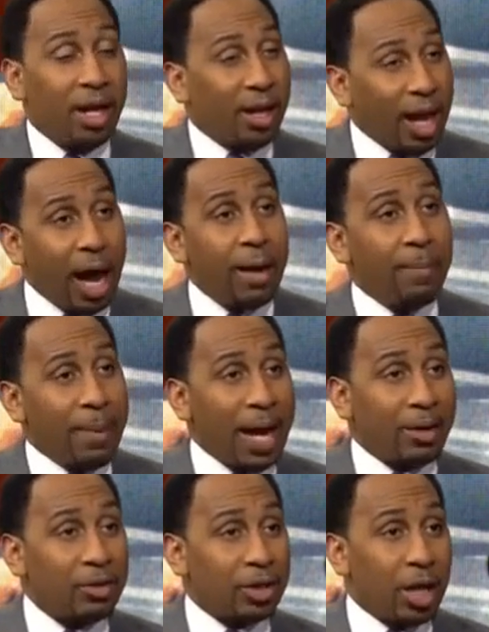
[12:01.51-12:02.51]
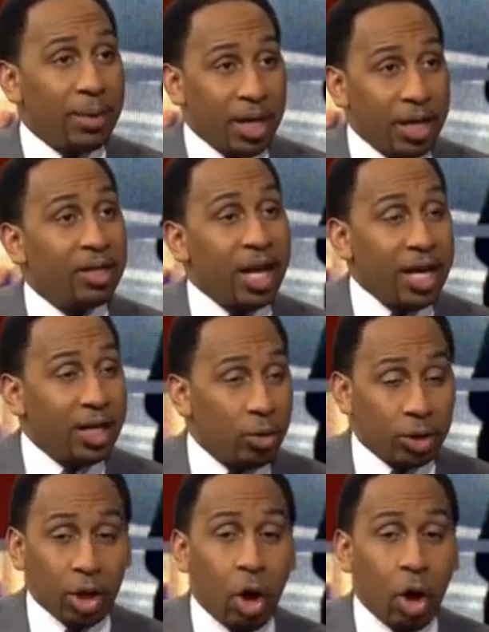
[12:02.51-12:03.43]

Linebackers coming in, they do it.